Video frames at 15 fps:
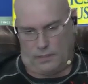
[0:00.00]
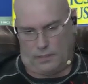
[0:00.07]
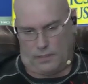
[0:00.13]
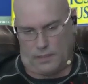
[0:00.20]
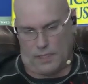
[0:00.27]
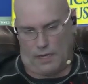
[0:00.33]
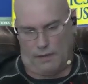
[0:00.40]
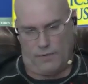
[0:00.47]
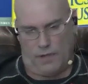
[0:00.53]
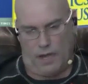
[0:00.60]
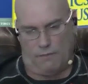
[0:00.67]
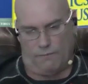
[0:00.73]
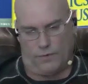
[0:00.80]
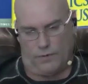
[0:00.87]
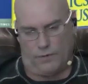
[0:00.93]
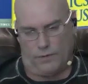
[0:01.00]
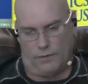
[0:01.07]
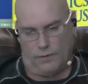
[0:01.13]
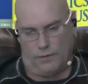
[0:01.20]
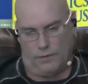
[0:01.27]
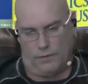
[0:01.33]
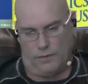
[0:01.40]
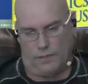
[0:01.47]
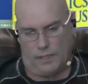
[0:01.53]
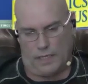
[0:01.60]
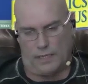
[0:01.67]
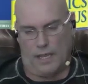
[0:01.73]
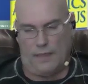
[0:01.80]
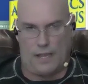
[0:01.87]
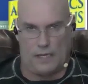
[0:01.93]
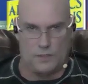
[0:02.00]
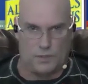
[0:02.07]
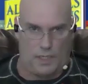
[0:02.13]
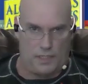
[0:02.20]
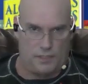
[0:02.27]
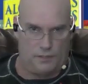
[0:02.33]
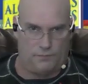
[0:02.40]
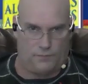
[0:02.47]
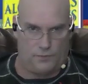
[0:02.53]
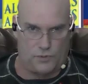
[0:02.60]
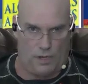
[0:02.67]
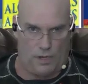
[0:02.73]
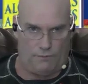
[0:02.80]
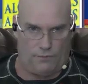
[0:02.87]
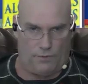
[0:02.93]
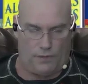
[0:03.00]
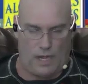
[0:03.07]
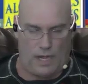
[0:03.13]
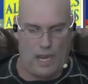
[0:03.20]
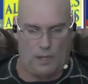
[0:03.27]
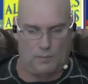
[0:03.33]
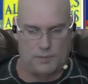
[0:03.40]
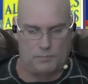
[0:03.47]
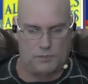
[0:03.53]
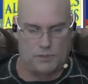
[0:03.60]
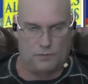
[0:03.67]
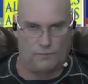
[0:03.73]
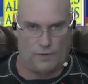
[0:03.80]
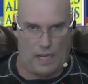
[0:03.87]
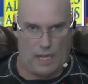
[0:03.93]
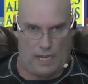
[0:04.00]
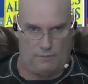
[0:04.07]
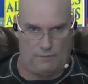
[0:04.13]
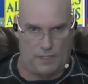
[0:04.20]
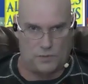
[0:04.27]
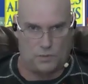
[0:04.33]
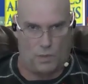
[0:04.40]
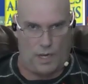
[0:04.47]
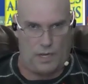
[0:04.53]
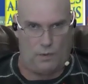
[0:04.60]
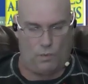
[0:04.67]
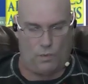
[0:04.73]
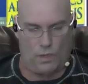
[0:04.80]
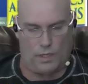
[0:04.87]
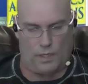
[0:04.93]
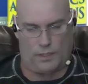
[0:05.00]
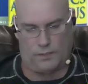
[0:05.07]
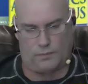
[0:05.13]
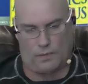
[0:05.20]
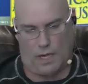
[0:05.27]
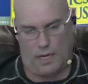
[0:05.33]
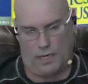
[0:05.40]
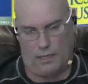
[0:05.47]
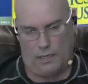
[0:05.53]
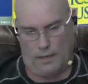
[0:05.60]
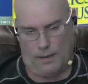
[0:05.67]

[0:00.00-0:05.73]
because I've never, like, that's what I did for Trevor. I helped him survive. That's why it worked, right?